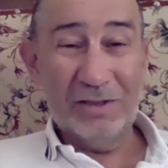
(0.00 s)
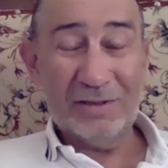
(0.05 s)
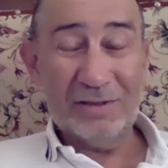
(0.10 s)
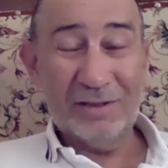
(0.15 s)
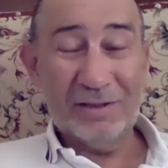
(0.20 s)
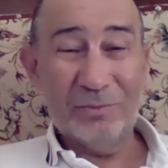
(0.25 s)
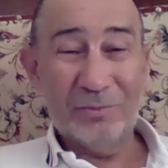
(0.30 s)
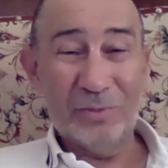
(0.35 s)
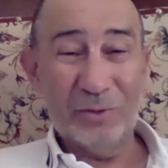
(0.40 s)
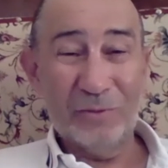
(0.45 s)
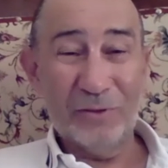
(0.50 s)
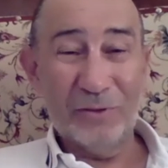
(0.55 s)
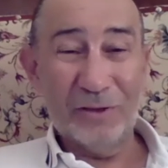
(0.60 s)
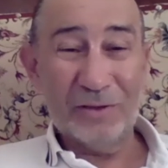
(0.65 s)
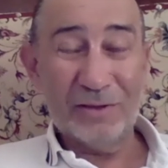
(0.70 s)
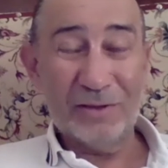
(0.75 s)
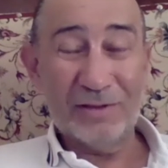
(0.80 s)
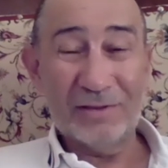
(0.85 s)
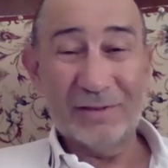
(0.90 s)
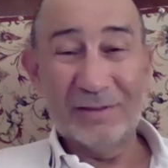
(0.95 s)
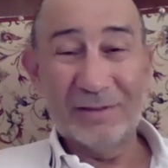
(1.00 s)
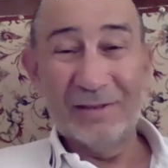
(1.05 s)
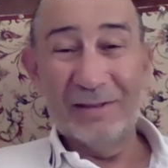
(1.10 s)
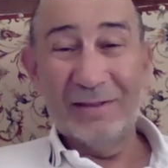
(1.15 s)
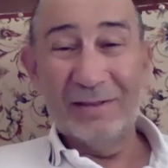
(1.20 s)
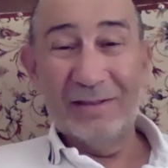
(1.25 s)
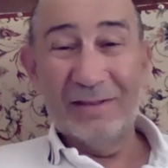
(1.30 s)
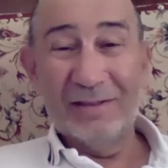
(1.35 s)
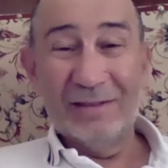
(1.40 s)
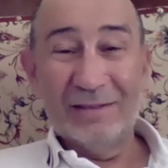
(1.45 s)
I'm professor,
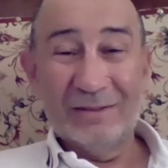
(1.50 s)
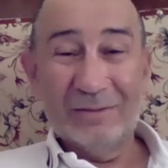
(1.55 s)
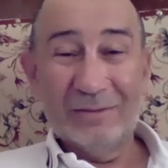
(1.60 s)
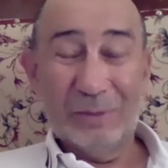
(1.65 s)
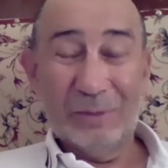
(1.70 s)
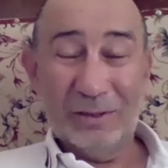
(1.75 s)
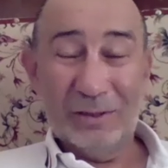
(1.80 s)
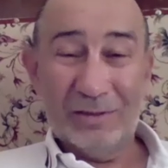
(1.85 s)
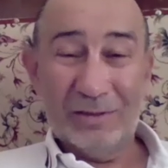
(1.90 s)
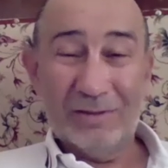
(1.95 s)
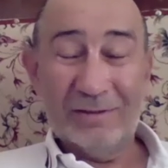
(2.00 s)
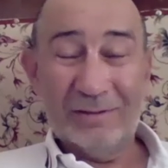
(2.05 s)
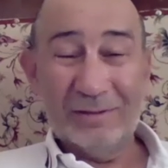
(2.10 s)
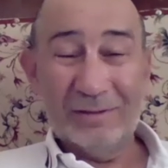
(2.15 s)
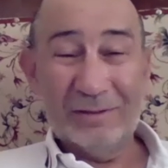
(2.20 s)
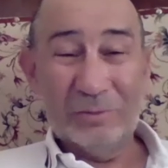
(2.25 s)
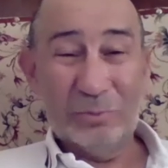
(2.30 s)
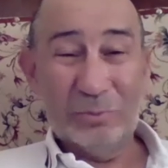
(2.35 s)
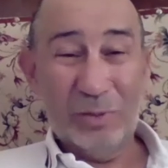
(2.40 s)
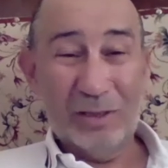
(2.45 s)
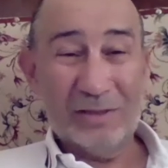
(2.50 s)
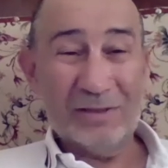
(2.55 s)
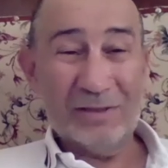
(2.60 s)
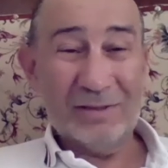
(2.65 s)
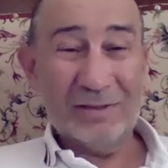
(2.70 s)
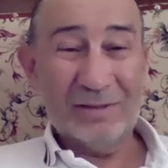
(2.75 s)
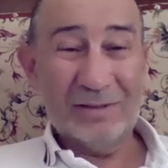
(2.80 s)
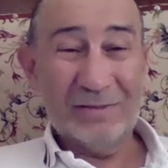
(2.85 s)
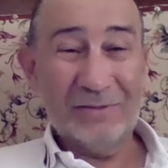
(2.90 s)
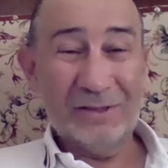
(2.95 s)
but in
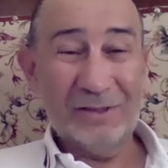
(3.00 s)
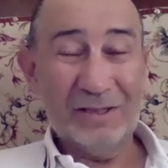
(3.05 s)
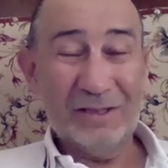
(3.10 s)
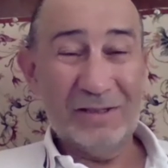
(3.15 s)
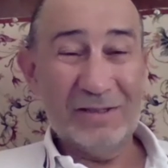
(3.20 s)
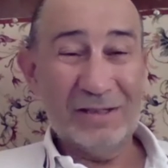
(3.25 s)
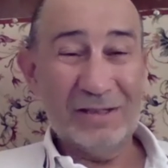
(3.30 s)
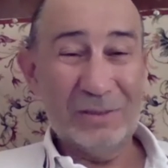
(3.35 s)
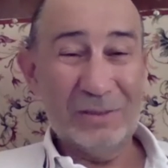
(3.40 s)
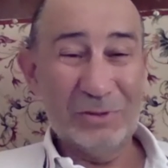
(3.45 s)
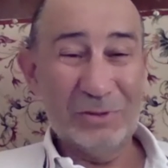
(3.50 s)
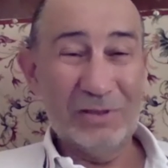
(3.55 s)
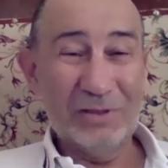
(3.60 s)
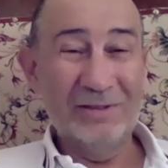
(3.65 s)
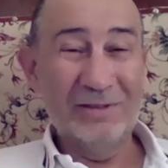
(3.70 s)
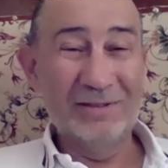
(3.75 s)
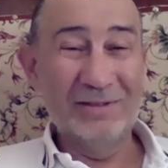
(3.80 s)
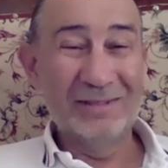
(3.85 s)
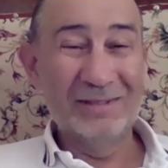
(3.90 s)
past we had something